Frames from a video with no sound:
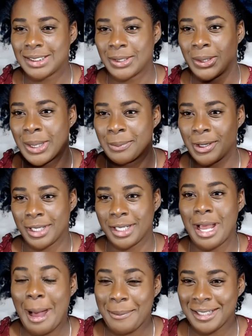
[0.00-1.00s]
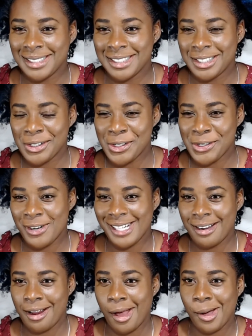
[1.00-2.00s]
So I'm gonna hop into the shower
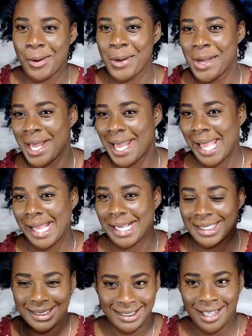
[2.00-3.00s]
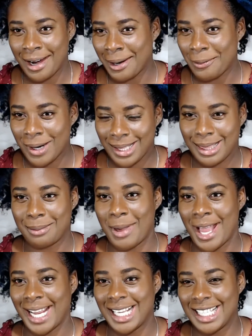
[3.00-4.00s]
right now, start with
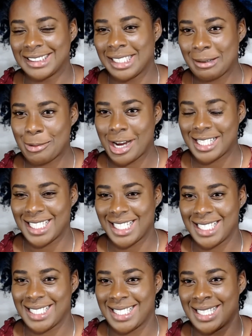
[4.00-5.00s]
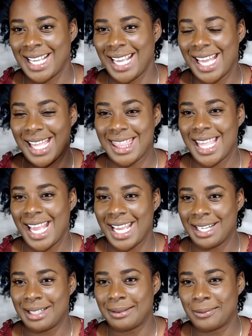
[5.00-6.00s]
my cleansing process, and
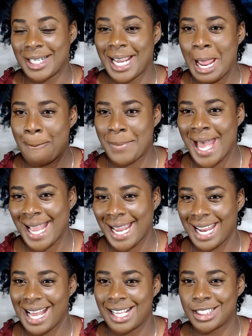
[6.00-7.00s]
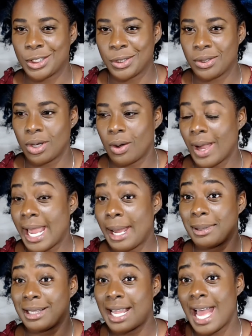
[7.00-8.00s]
then when I get back, I'll show you how I
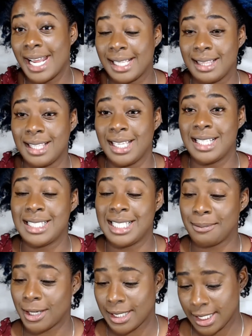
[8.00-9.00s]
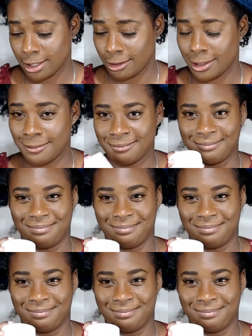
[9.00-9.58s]
apply the deep conditioner